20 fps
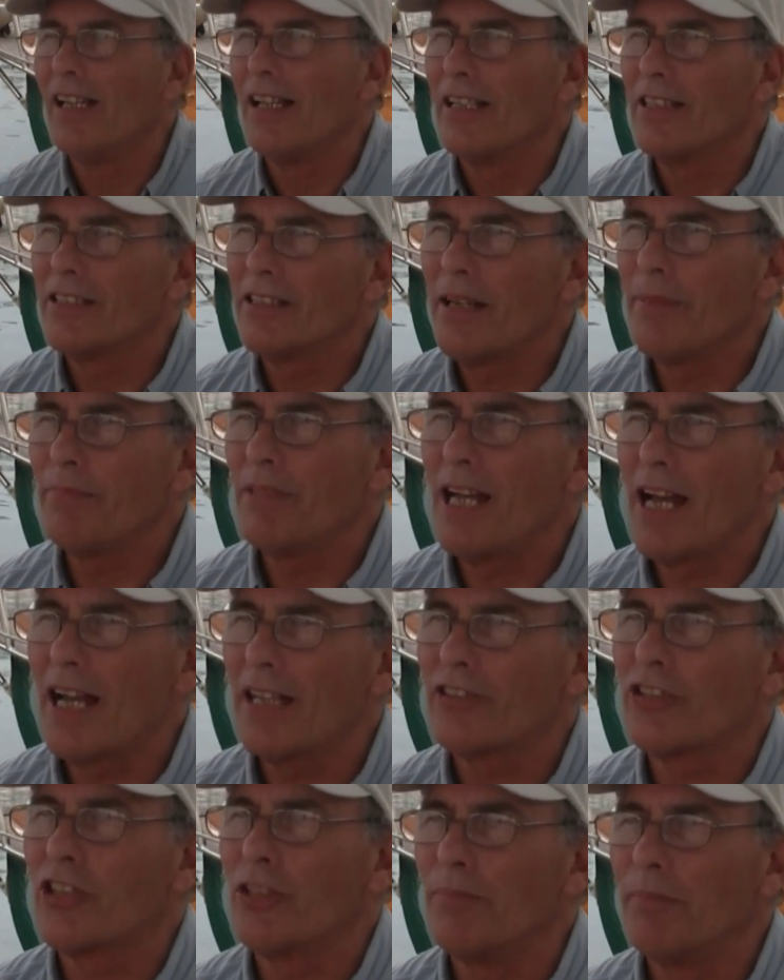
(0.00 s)
Some
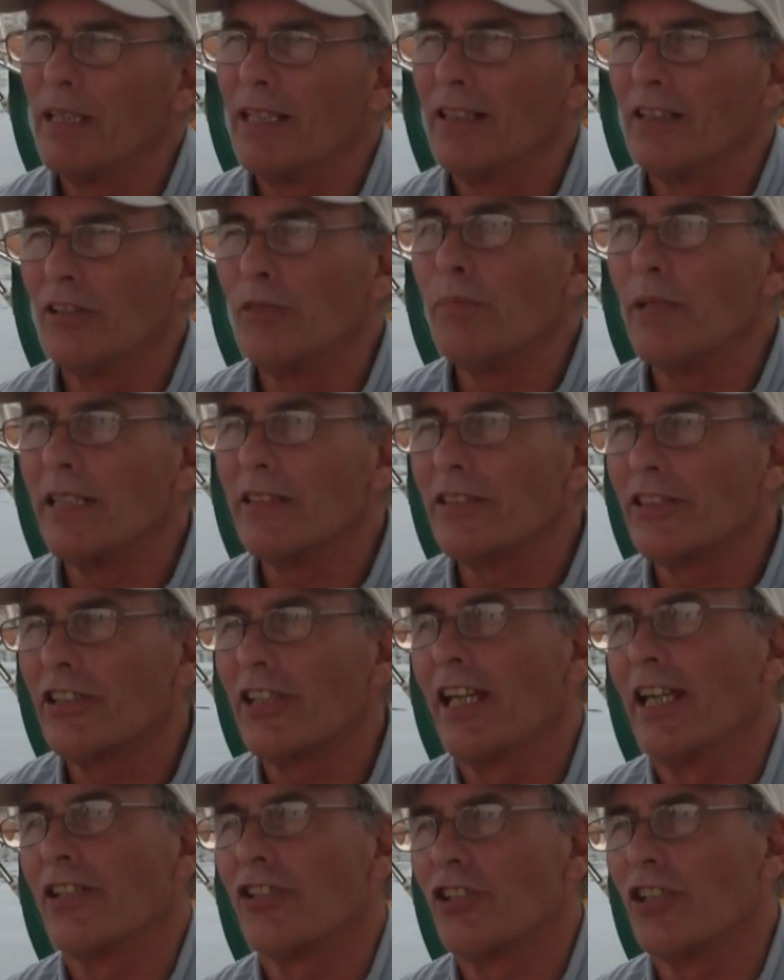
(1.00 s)
docks can be a little bit
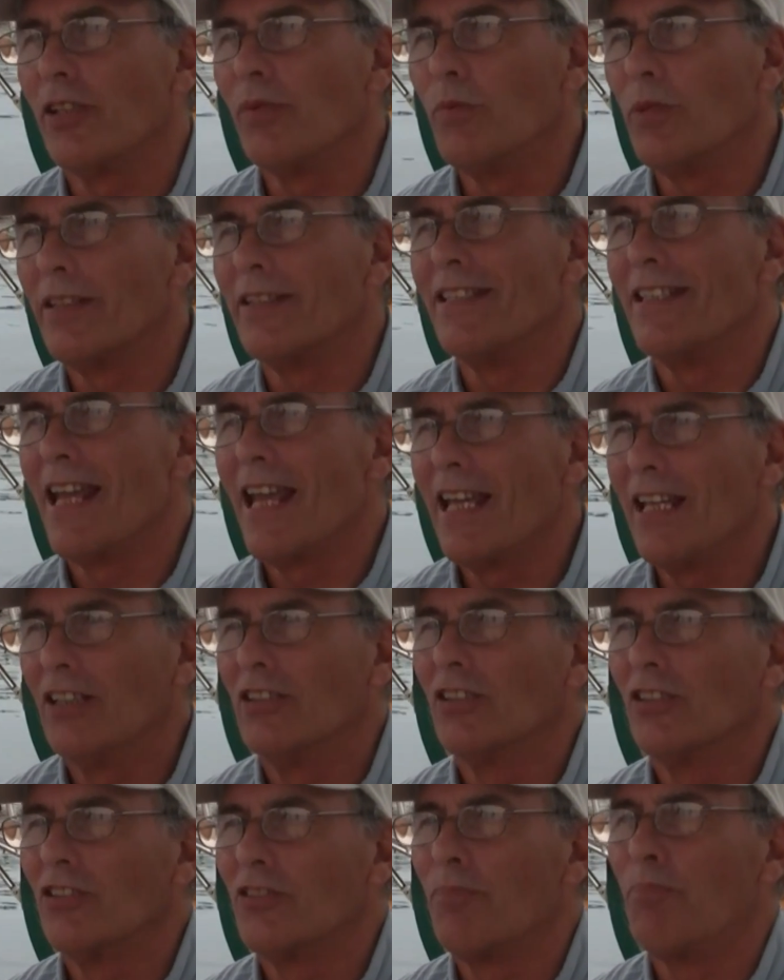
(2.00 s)
sketchy with
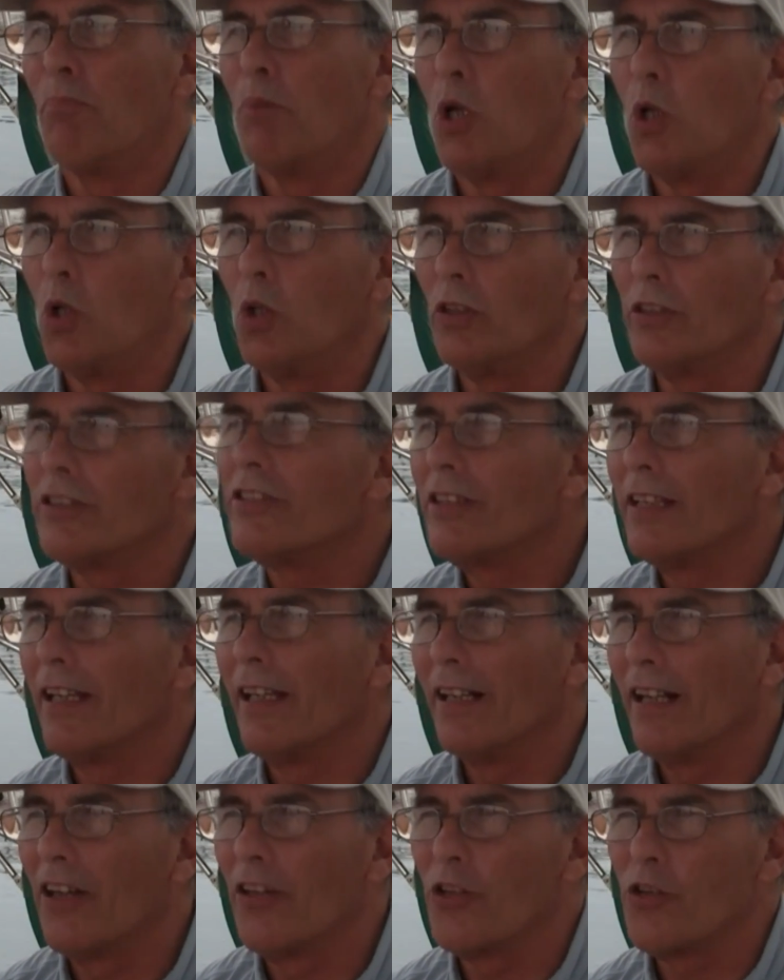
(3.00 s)
nails, bolts,
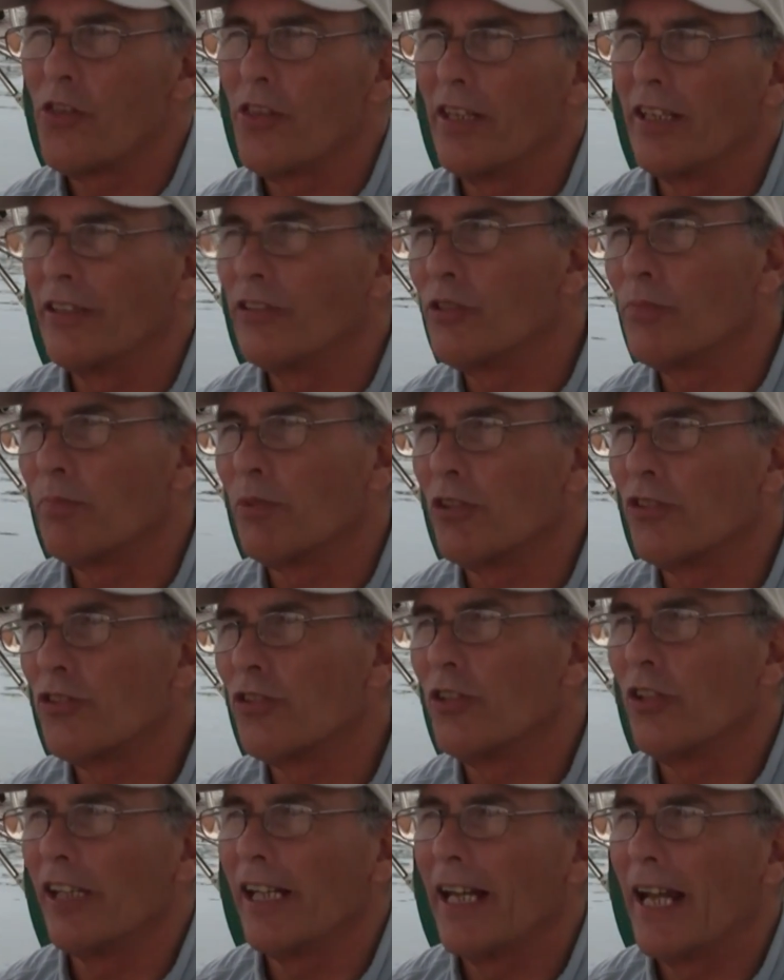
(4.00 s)
and other things
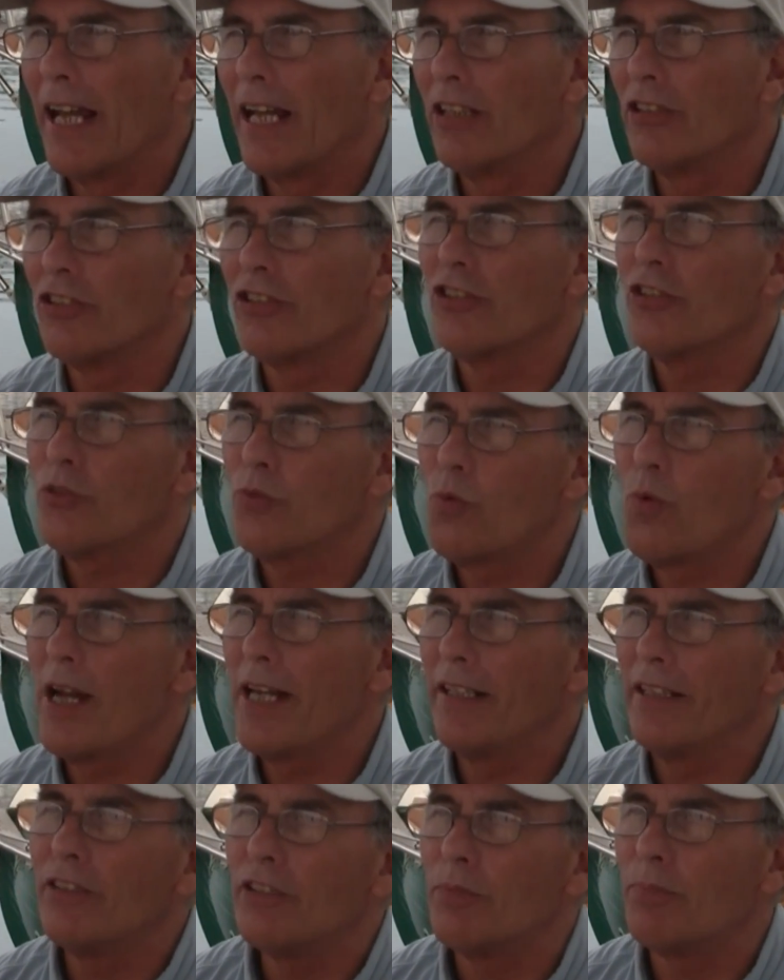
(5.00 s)
protruding out, just
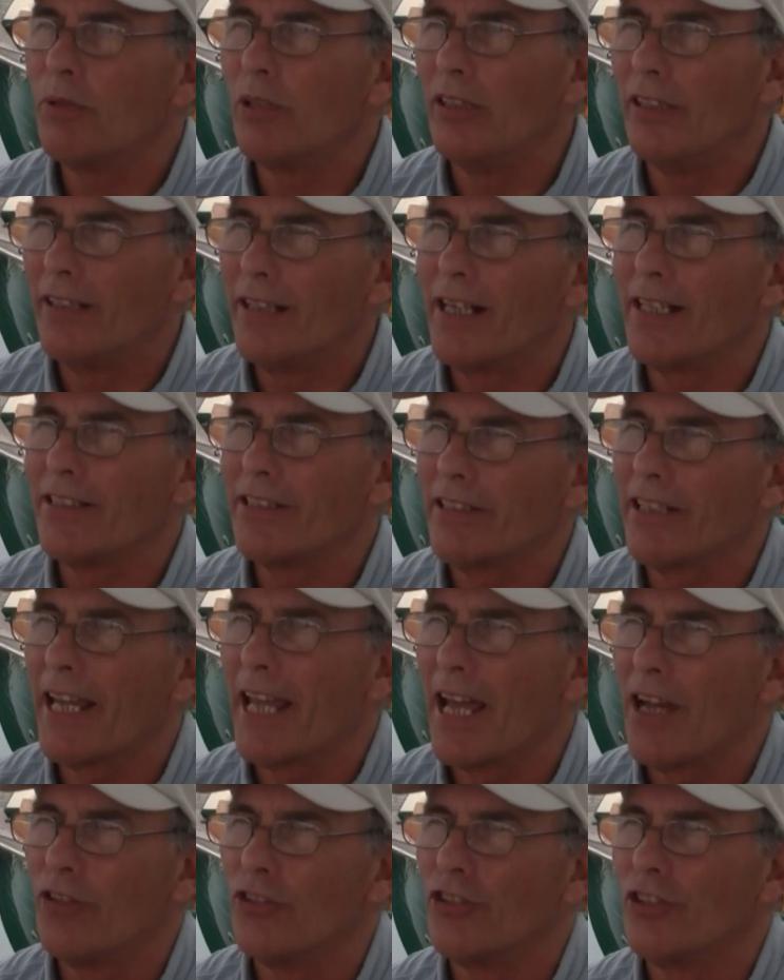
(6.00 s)
waiting to put a nice
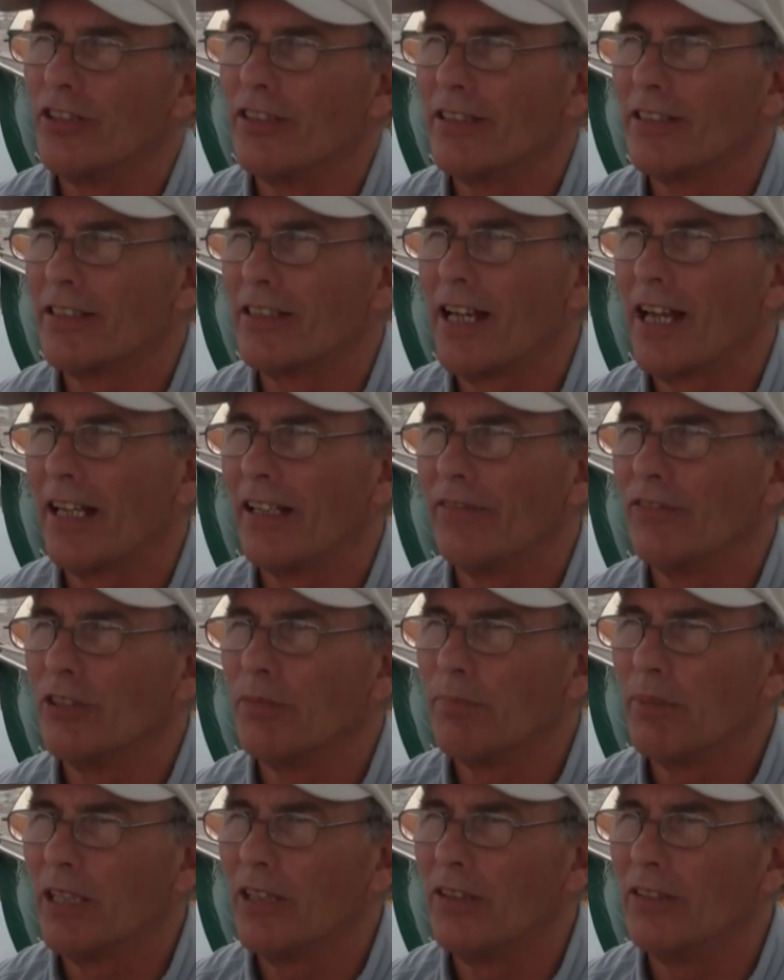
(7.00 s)
gouge in the side of
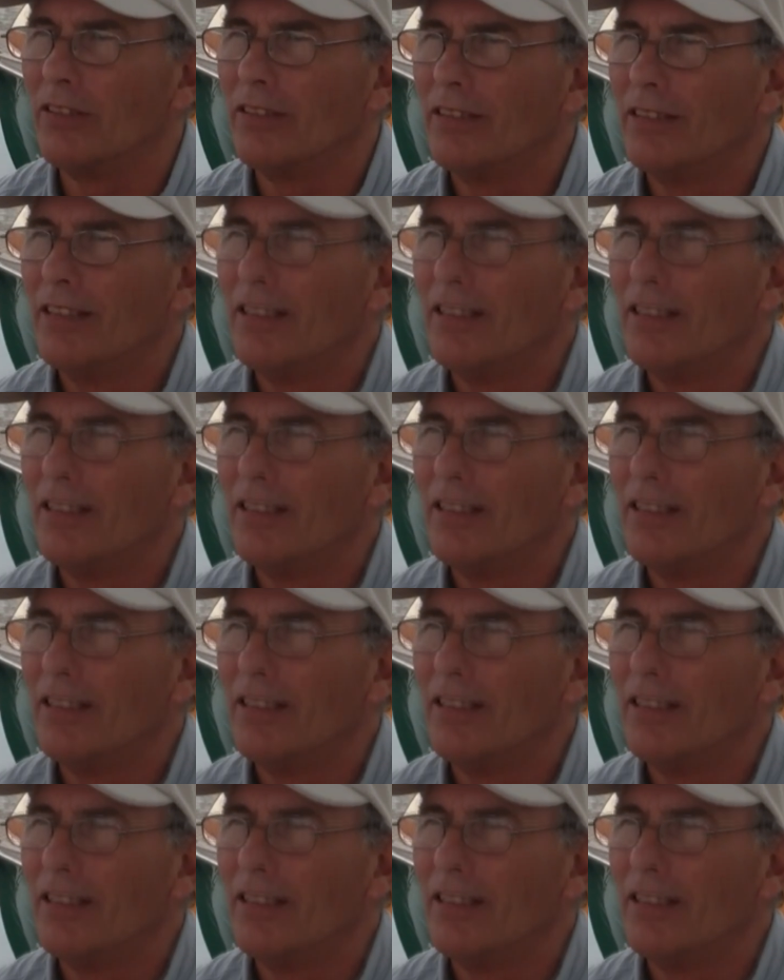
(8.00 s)
your boat.